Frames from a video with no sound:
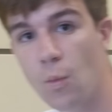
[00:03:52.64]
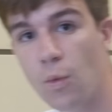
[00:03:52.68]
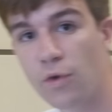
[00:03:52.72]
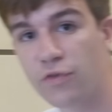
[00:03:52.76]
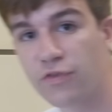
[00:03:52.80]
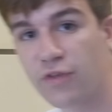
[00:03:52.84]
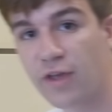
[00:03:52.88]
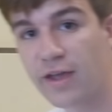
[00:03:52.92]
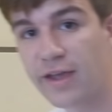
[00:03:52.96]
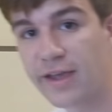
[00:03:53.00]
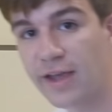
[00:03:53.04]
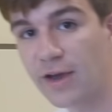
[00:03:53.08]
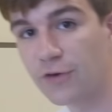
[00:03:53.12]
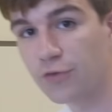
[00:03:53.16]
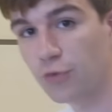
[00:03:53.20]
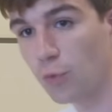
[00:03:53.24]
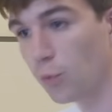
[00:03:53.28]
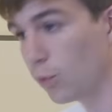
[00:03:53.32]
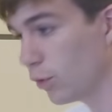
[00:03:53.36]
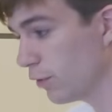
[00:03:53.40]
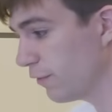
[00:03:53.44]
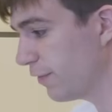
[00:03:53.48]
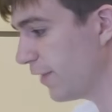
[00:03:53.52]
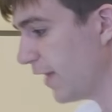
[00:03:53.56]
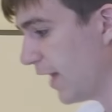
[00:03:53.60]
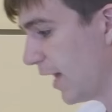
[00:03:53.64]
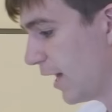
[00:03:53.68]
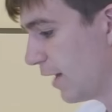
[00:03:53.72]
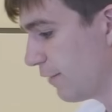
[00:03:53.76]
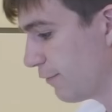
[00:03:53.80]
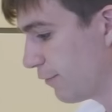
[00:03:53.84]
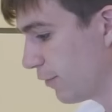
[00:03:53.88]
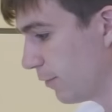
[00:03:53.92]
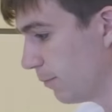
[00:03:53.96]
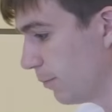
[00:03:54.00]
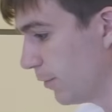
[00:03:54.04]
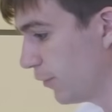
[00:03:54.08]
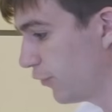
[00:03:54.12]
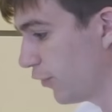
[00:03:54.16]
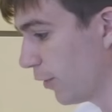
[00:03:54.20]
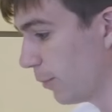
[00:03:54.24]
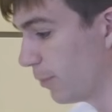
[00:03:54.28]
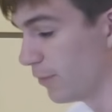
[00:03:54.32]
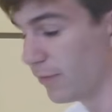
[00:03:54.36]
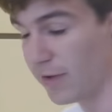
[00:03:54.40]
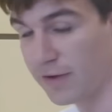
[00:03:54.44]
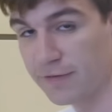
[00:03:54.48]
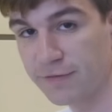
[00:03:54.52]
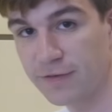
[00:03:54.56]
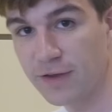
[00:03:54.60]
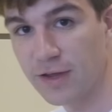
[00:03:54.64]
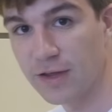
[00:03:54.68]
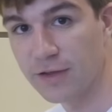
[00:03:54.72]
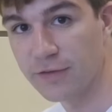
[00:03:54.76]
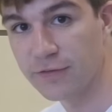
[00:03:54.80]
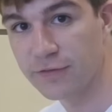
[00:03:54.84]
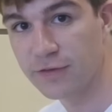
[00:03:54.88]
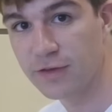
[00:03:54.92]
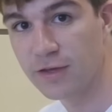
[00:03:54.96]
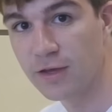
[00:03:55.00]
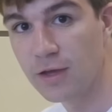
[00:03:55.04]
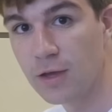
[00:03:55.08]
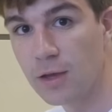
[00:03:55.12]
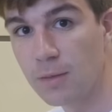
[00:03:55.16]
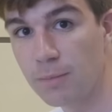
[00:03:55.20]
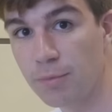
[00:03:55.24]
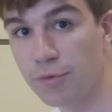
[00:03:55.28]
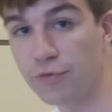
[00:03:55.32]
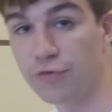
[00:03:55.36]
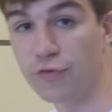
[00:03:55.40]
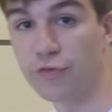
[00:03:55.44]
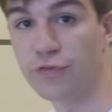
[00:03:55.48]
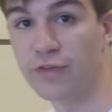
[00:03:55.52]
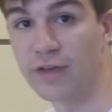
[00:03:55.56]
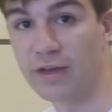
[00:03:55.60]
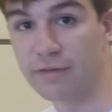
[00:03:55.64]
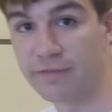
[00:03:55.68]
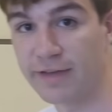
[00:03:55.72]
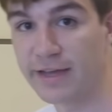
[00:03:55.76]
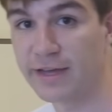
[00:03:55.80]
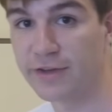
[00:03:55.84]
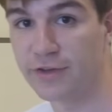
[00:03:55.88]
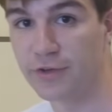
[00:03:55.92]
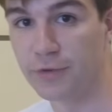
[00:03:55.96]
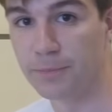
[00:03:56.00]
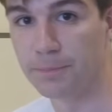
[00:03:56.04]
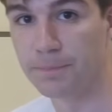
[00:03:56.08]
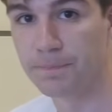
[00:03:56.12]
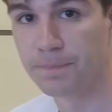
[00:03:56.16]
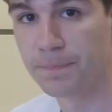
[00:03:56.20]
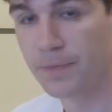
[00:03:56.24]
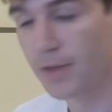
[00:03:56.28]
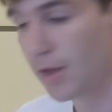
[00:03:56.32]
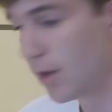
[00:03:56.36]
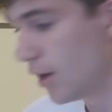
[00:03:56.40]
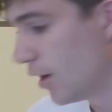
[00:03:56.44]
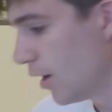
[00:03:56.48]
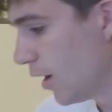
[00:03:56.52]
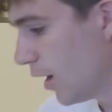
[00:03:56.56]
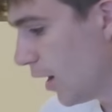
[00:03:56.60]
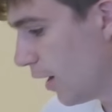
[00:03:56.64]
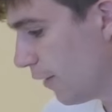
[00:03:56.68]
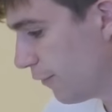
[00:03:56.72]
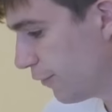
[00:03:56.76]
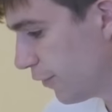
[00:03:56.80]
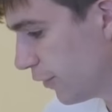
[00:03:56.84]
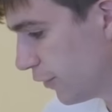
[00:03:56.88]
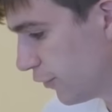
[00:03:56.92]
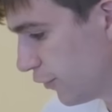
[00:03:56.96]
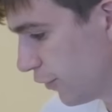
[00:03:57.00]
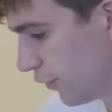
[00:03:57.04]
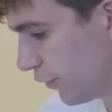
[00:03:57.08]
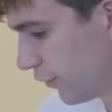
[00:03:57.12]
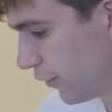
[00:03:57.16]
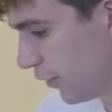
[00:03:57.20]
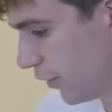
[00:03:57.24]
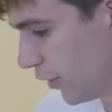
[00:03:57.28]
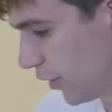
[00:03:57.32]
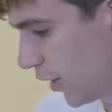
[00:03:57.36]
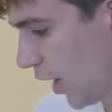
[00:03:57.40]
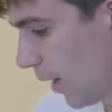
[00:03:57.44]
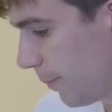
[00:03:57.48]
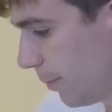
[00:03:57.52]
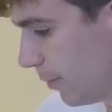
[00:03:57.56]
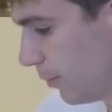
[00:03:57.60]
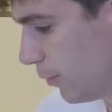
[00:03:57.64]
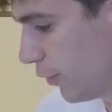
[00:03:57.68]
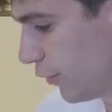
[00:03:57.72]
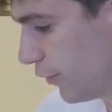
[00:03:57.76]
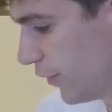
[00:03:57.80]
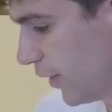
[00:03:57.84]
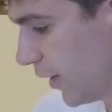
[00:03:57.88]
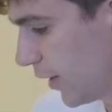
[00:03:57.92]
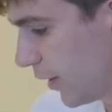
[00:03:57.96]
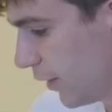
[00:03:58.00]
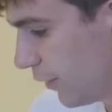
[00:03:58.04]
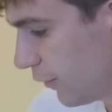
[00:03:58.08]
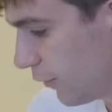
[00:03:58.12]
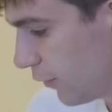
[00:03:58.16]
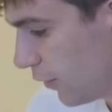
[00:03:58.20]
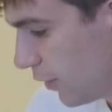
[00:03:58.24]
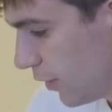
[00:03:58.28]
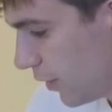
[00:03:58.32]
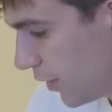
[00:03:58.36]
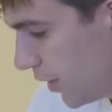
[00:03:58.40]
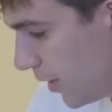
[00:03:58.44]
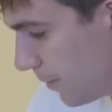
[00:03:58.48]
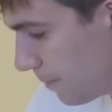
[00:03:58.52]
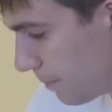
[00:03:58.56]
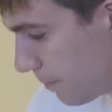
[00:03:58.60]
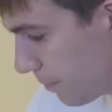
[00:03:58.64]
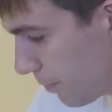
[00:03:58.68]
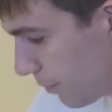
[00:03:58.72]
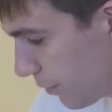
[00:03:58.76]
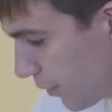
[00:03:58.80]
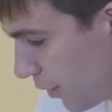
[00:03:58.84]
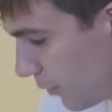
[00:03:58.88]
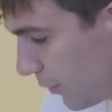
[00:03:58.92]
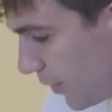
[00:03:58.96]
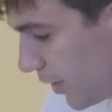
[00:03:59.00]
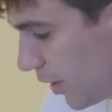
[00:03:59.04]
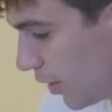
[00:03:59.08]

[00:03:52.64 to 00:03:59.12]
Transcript: we're taking out all of the air from the top of our flask, producing a vacuum. After just a couple more seconds, yep, there we